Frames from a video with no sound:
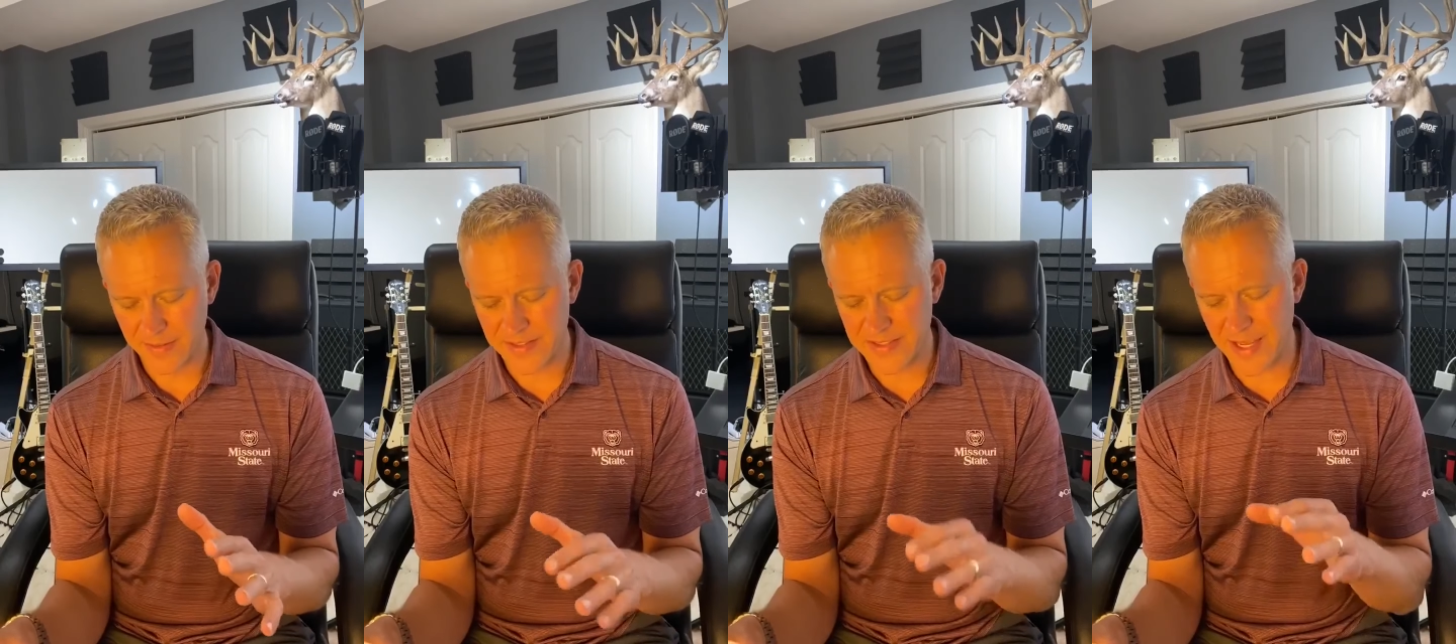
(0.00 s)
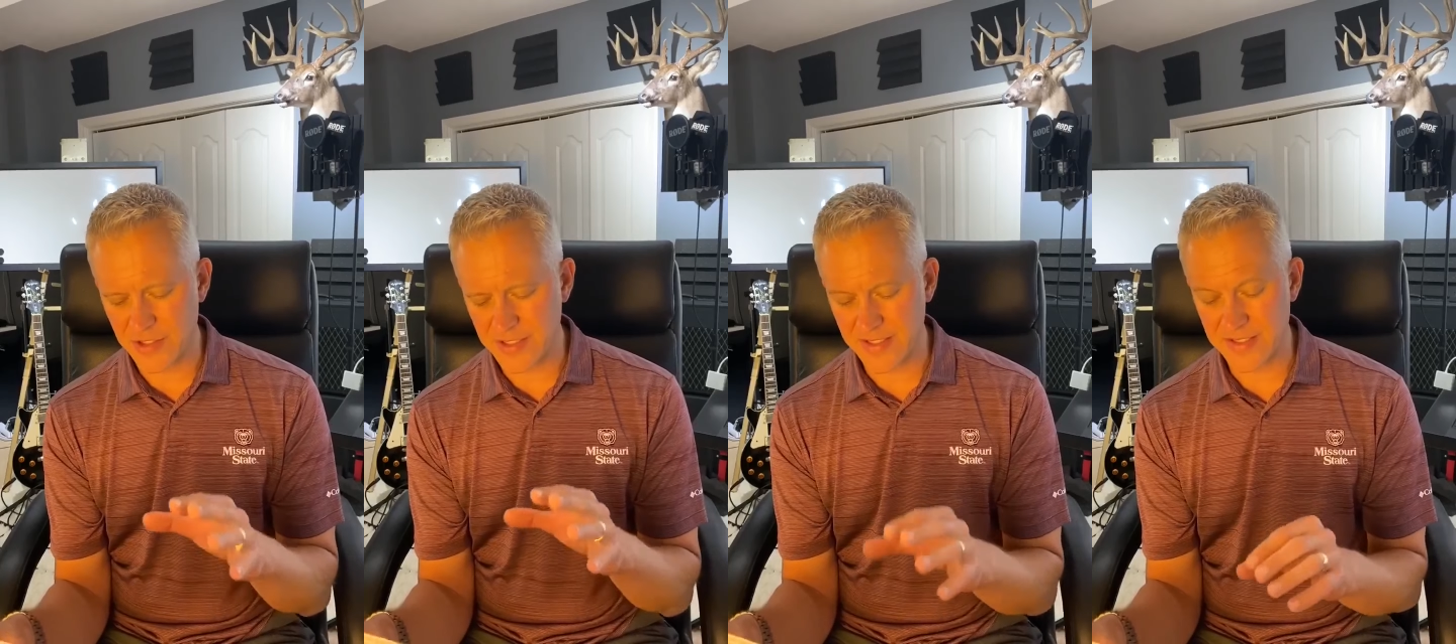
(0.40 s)
The
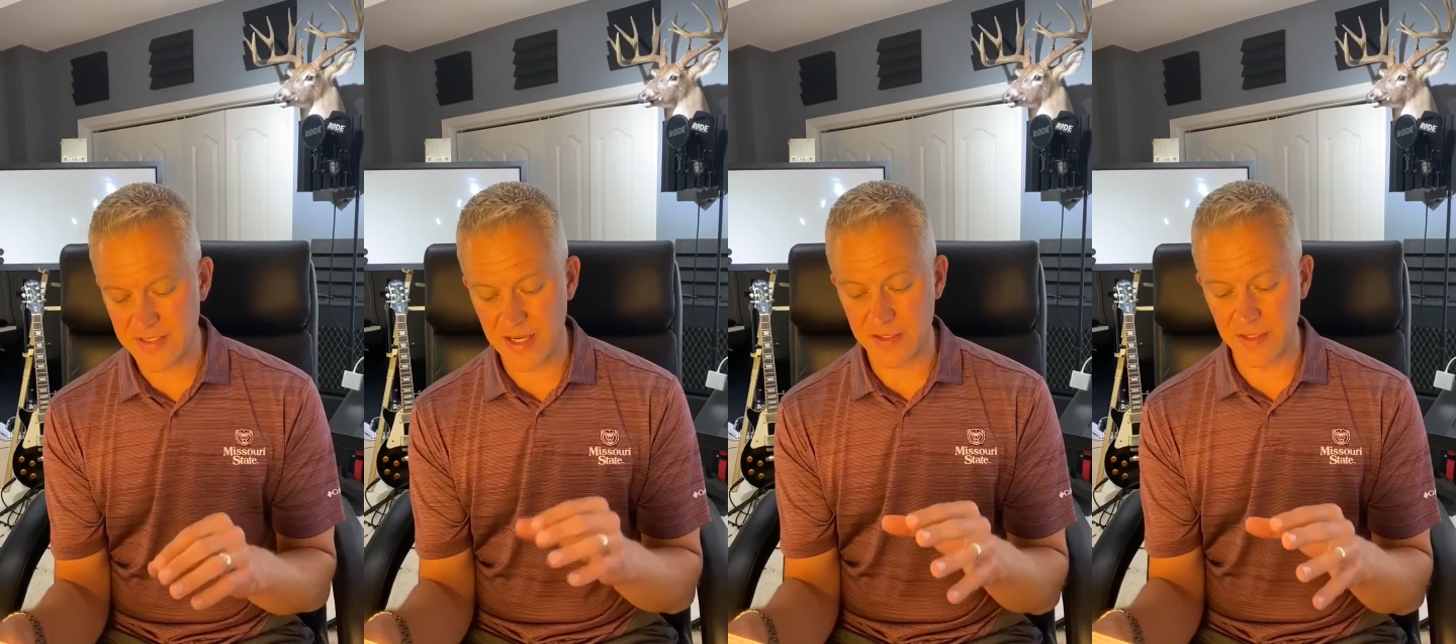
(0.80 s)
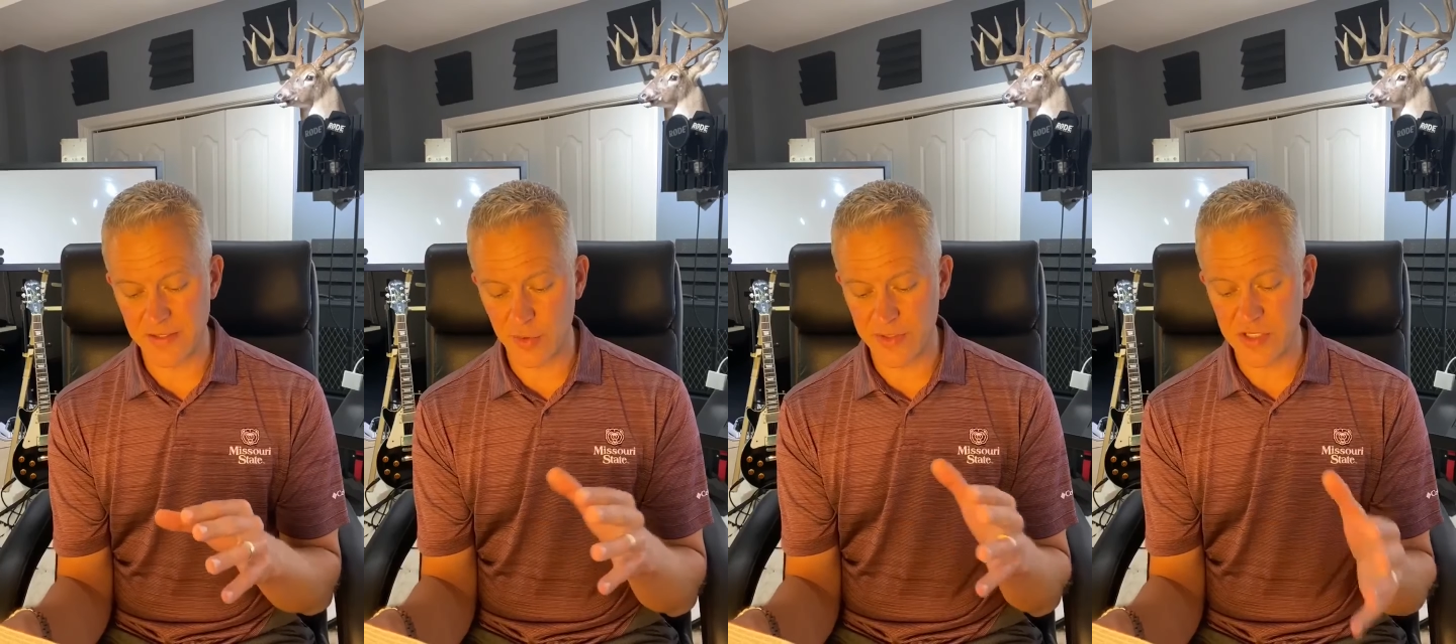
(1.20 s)
Sadducees say that
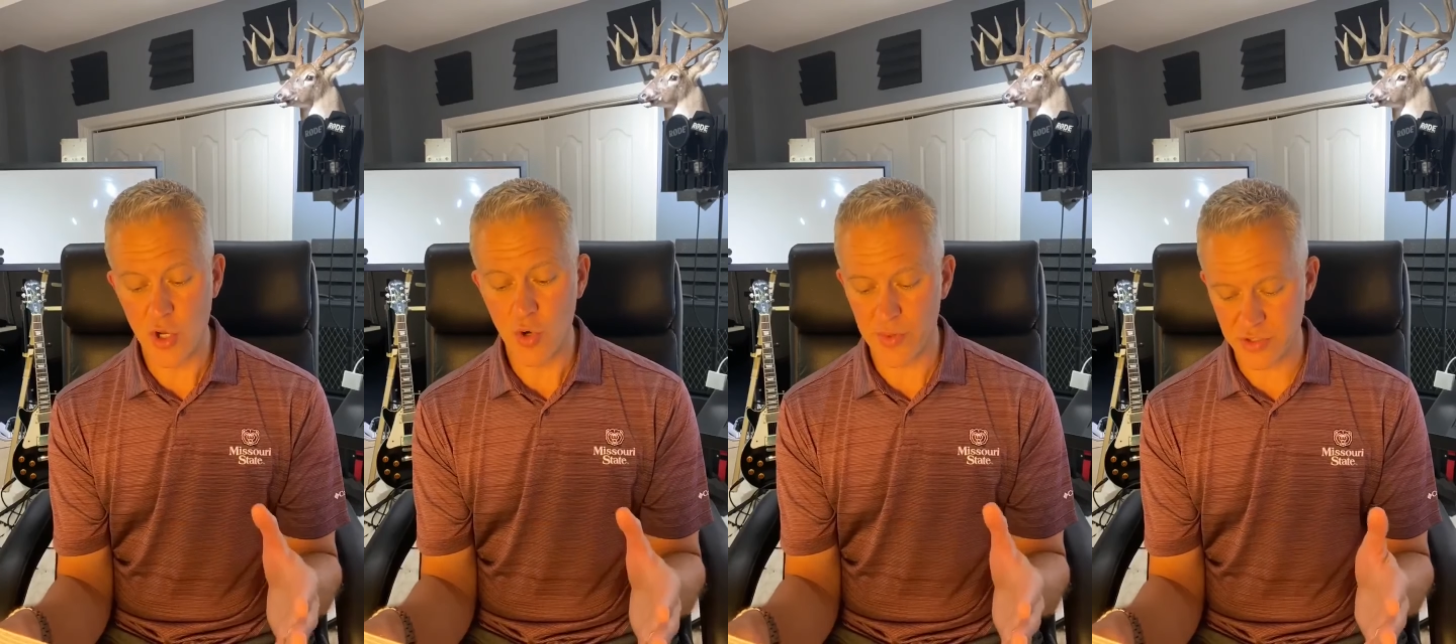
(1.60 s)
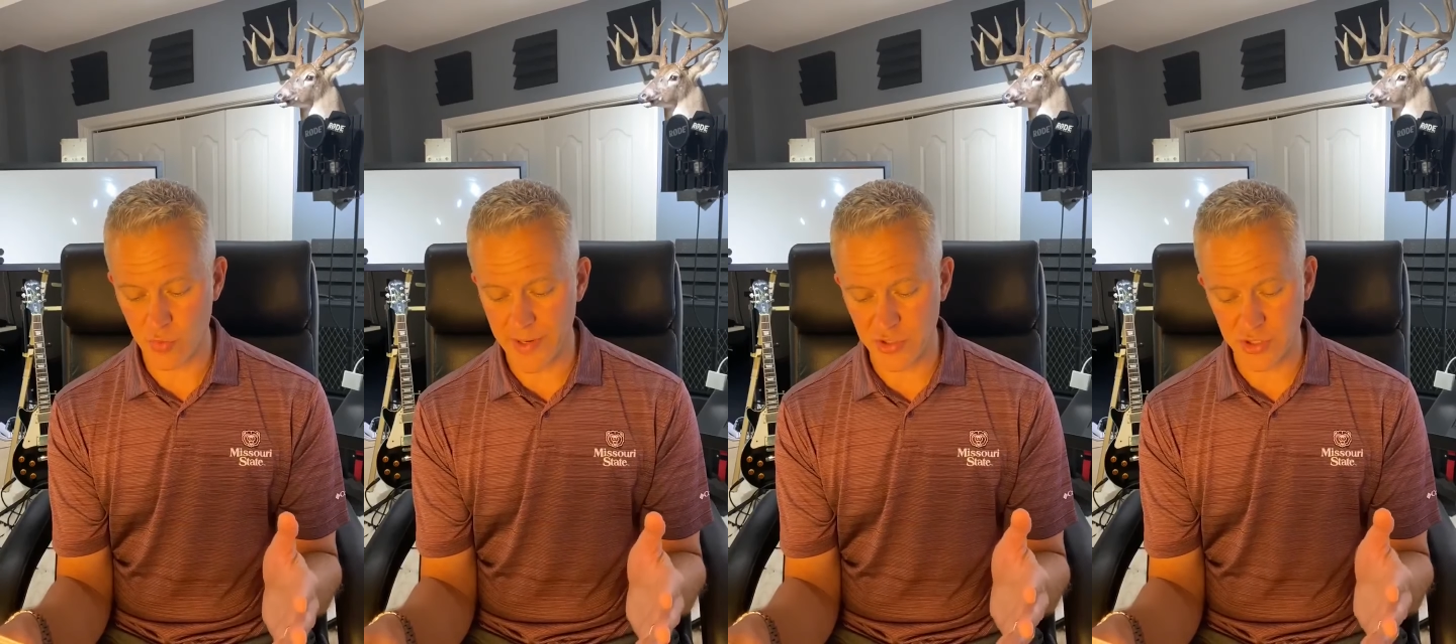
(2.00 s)
there is no
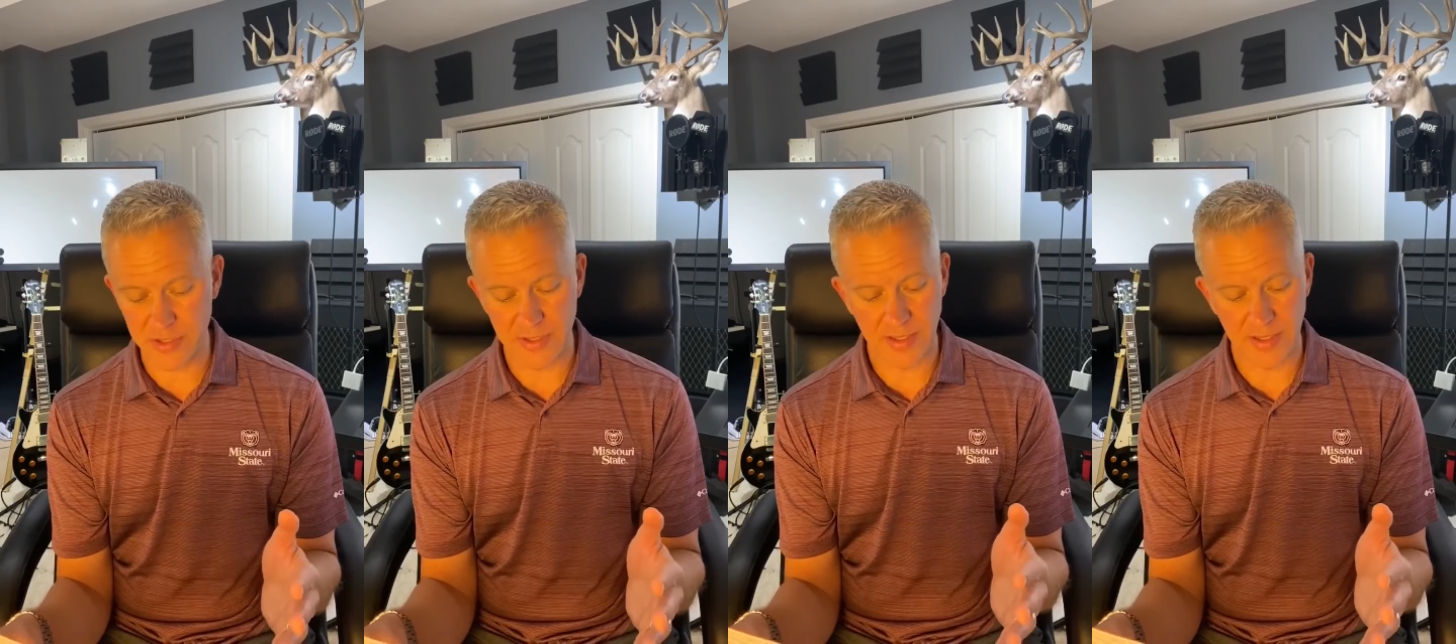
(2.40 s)
resurrection